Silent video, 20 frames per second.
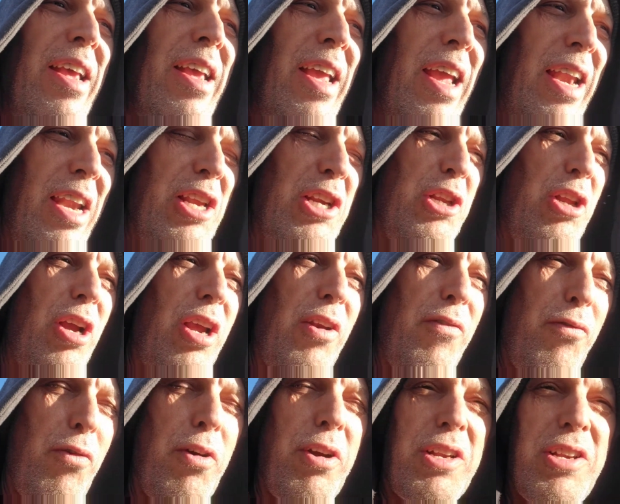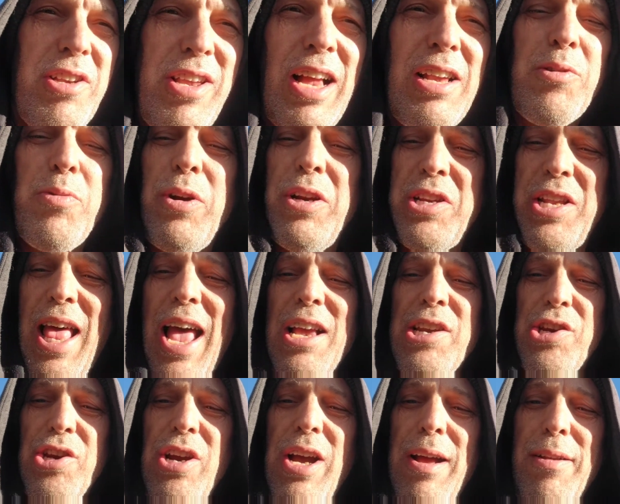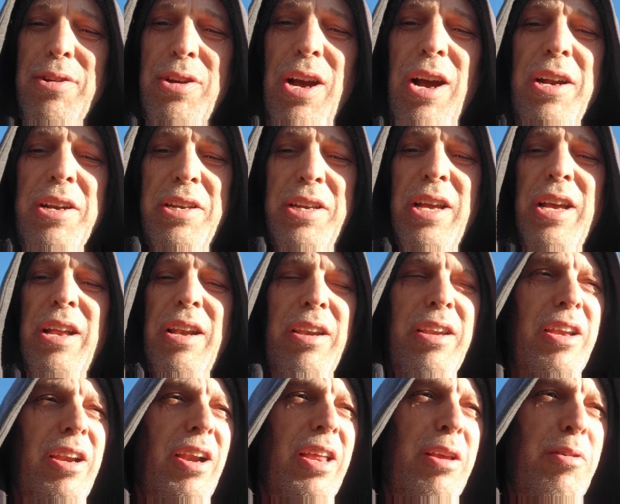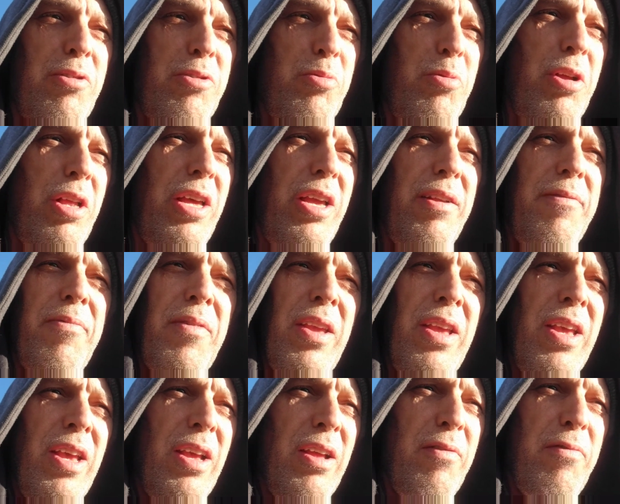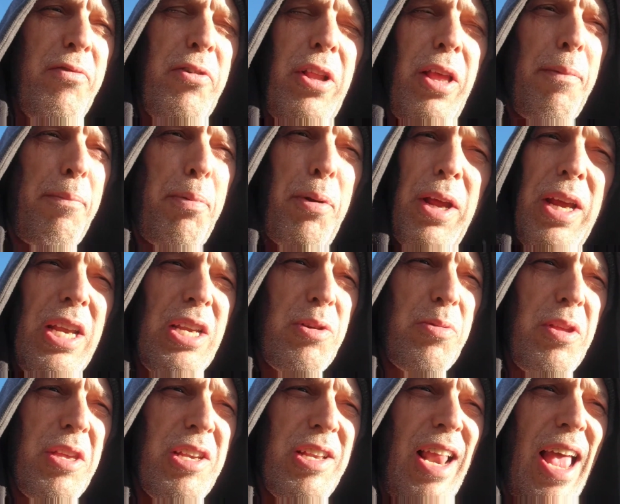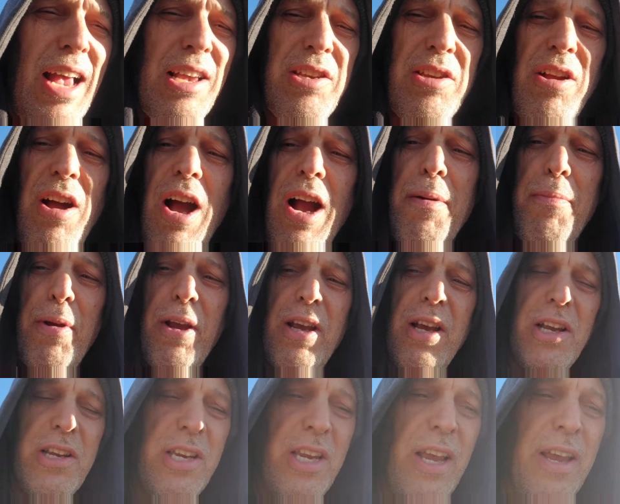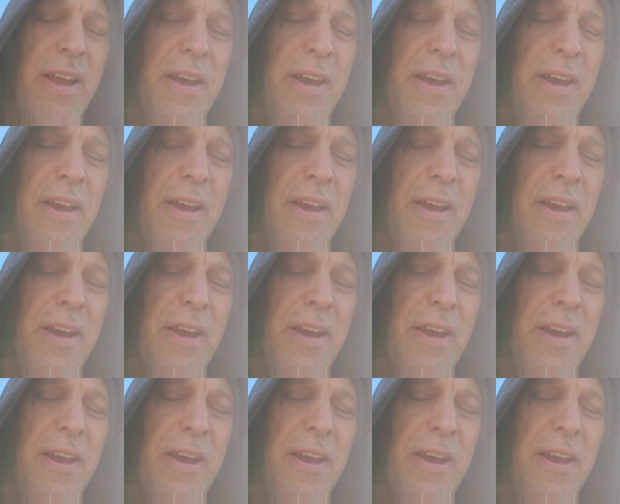And he's looking forward, because that's what his last dog did. You know, he was really, really pleased with his last dog, because